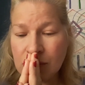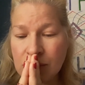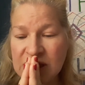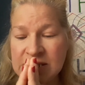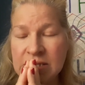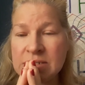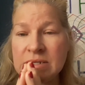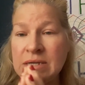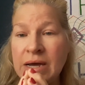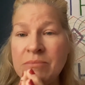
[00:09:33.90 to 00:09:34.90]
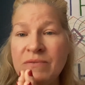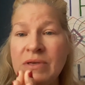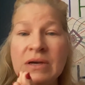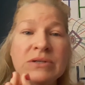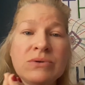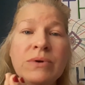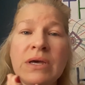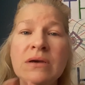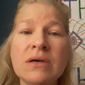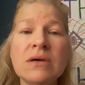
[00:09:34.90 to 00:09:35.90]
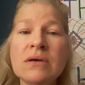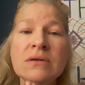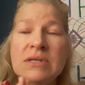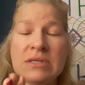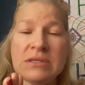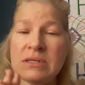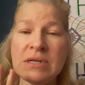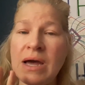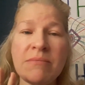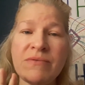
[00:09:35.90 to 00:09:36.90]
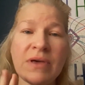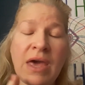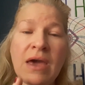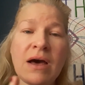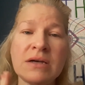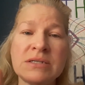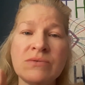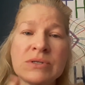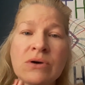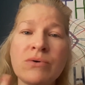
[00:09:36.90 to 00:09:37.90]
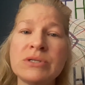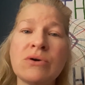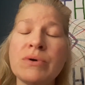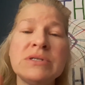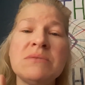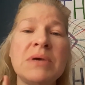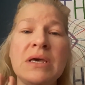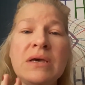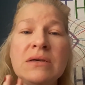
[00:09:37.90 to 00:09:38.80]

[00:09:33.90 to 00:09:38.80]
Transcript: This is the time of the undoing. This is the time of the chaos. It was always going to be.